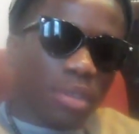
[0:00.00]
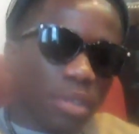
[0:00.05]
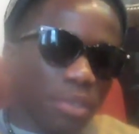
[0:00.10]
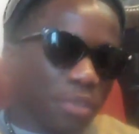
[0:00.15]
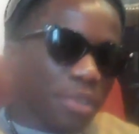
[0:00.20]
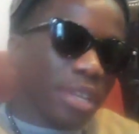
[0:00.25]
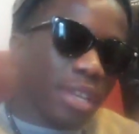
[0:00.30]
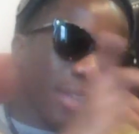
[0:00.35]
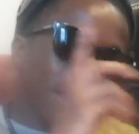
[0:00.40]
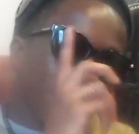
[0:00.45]

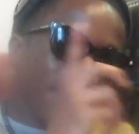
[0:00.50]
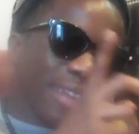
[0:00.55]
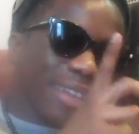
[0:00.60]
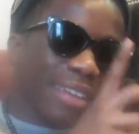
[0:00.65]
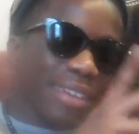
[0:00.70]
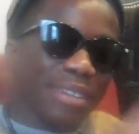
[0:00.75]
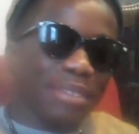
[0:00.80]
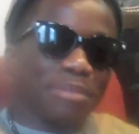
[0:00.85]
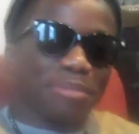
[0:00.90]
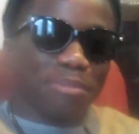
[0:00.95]
So thinking,
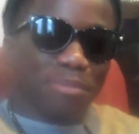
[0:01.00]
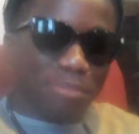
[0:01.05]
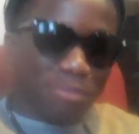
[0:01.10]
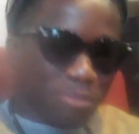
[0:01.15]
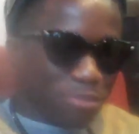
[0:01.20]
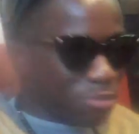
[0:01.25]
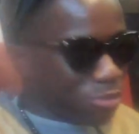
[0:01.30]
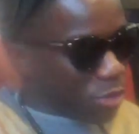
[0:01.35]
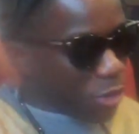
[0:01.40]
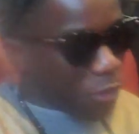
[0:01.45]
yeah,
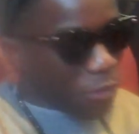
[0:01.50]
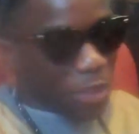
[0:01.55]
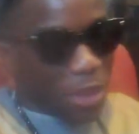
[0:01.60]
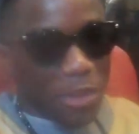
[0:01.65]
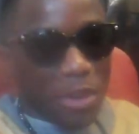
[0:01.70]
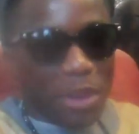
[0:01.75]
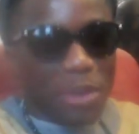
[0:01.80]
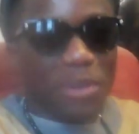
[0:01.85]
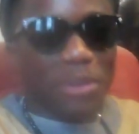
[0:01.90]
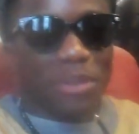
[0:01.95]
off the
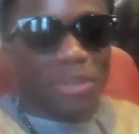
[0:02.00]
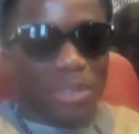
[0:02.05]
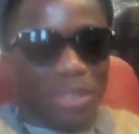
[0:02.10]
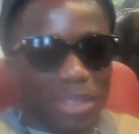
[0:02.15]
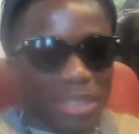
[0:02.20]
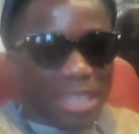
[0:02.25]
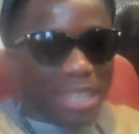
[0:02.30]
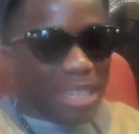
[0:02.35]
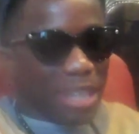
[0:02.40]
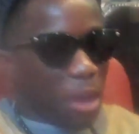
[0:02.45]
record.
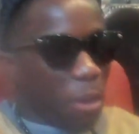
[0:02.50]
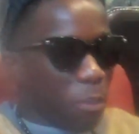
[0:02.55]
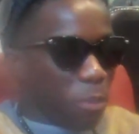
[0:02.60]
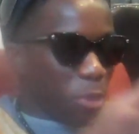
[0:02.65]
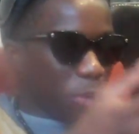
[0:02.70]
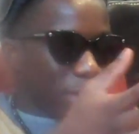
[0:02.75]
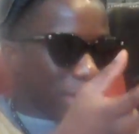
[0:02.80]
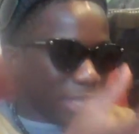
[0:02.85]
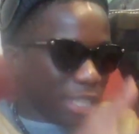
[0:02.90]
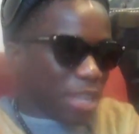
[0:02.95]
So then I'll
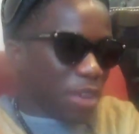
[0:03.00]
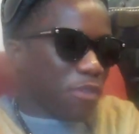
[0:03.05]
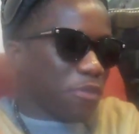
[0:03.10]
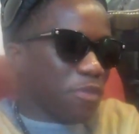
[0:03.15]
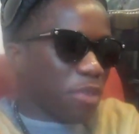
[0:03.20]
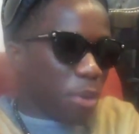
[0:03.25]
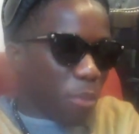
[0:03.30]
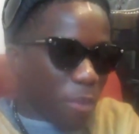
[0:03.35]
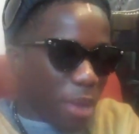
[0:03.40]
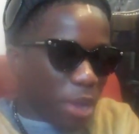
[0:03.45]
put the
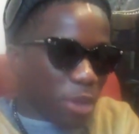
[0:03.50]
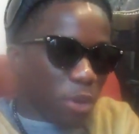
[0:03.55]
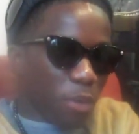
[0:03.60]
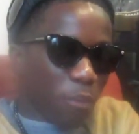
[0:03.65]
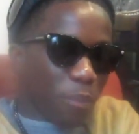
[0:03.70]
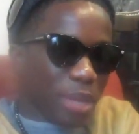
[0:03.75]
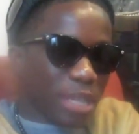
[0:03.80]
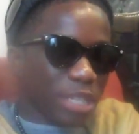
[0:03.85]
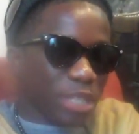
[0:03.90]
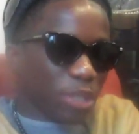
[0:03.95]
stuff I might
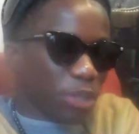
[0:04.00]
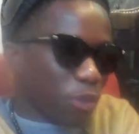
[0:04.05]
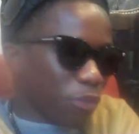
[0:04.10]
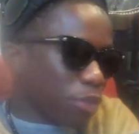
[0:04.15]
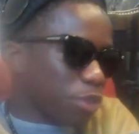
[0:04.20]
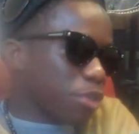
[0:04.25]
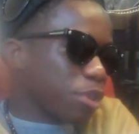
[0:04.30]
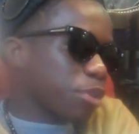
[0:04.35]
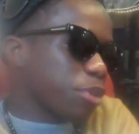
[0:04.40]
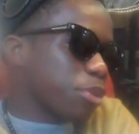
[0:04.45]
not mention
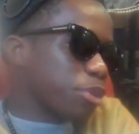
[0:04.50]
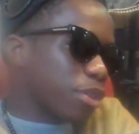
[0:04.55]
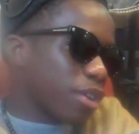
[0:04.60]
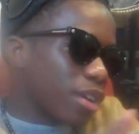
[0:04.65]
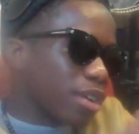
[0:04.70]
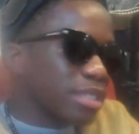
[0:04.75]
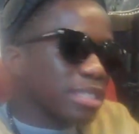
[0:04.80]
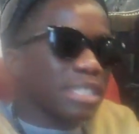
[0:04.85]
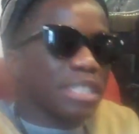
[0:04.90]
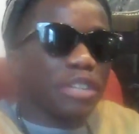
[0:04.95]
off the record
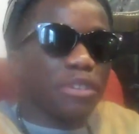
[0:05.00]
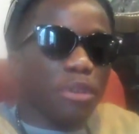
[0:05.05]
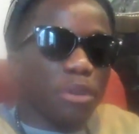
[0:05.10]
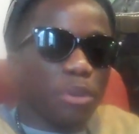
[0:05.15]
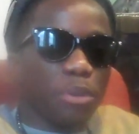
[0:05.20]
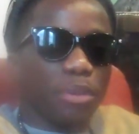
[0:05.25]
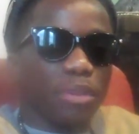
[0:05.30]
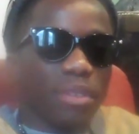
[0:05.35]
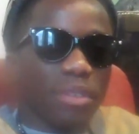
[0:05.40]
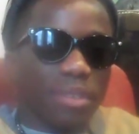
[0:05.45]
onto the
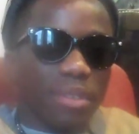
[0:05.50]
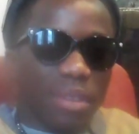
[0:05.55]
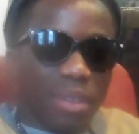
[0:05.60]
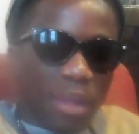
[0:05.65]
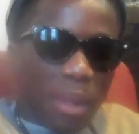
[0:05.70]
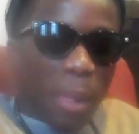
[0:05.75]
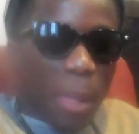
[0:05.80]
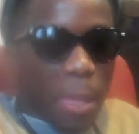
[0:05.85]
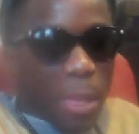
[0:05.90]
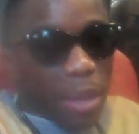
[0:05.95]
record,
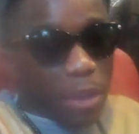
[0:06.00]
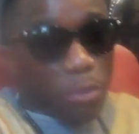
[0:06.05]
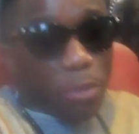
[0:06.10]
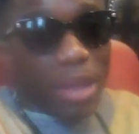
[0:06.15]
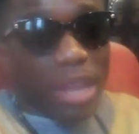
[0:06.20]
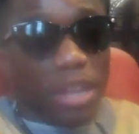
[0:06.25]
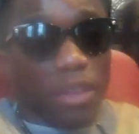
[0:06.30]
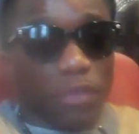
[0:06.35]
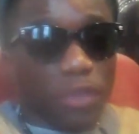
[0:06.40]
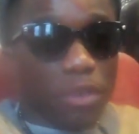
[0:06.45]
and
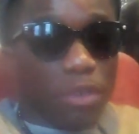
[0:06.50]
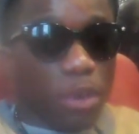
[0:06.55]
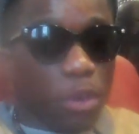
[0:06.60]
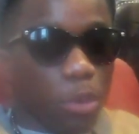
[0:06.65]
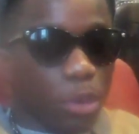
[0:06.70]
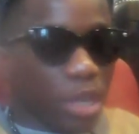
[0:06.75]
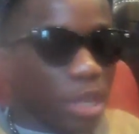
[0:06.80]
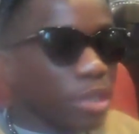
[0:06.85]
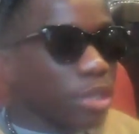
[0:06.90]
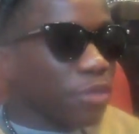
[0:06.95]
we had Off the
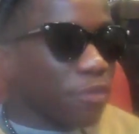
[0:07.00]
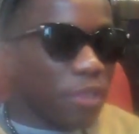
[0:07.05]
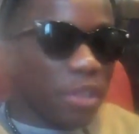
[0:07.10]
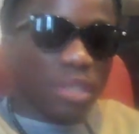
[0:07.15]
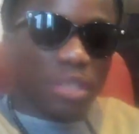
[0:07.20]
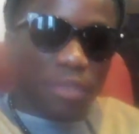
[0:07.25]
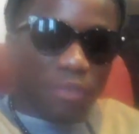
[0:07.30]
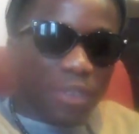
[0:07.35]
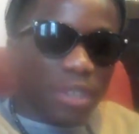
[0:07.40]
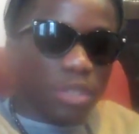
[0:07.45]
Record. And it was fun.
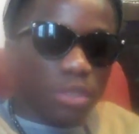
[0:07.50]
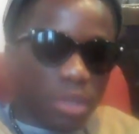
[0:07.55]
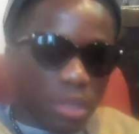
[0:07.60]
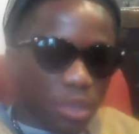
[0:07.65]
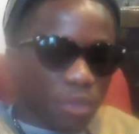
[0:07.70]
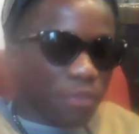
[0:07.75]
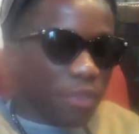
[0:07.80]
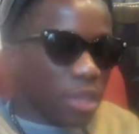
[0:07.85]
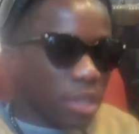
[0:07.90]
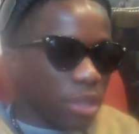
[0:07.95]
It
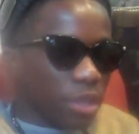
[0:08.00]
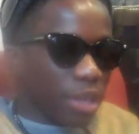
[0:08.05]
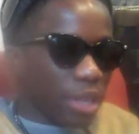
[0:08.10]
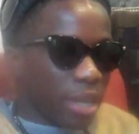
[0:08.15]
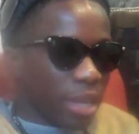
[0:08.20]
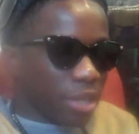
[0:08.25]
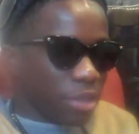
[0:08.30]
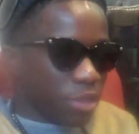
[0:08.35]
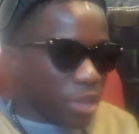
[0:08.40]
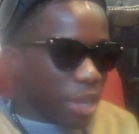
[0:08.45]
was fun doing
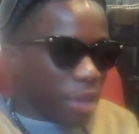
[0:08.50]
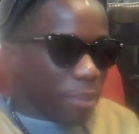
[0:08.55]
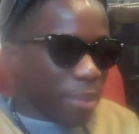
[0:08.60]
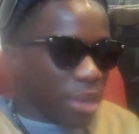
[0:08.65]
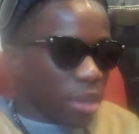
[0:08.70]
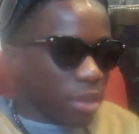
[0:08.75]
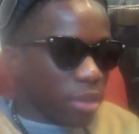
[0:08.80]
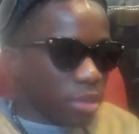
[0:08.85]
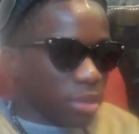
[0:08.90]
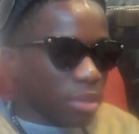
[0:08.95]
that track,
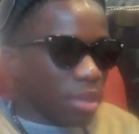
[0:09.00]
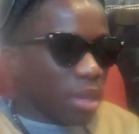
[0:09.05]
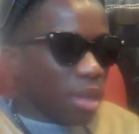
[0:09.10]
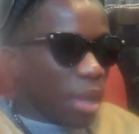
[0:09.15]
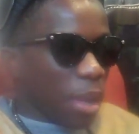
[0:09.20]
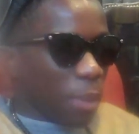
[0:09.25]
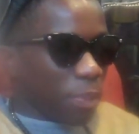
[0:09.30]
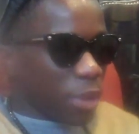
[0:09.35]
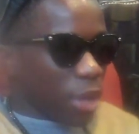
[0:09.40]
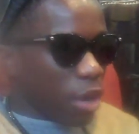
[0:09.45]
man, because
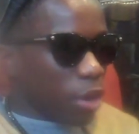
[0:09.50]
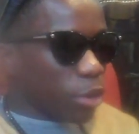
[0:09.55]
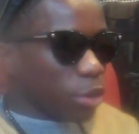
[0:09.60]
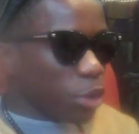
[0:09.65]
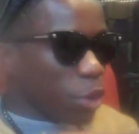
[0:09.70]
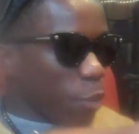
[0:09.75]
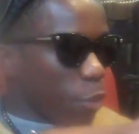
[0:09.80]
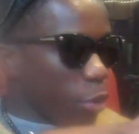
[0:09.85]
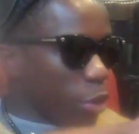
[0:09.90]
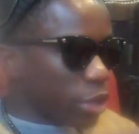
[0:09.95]
it's a whole
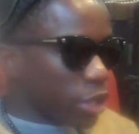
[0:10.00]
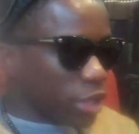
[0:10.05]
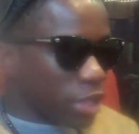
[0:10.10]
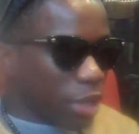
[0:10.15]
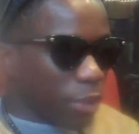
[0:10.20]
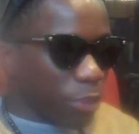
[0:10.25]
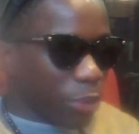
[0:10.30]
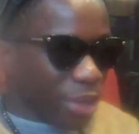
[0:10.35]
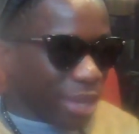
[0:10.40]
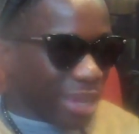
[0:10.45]
new project
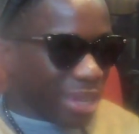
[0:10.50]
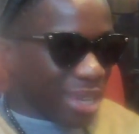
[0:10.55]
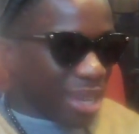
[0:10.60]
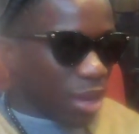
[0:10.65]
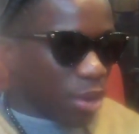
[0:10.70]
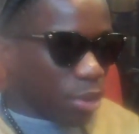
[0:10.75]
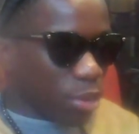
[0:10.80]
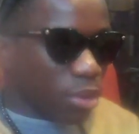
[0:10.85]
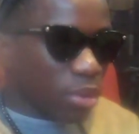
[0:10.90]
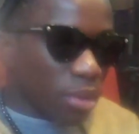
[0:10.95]
I'm doing
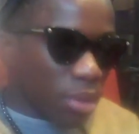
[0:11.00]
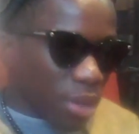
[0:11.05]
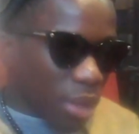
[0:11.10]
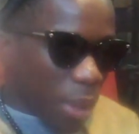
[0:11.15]
now.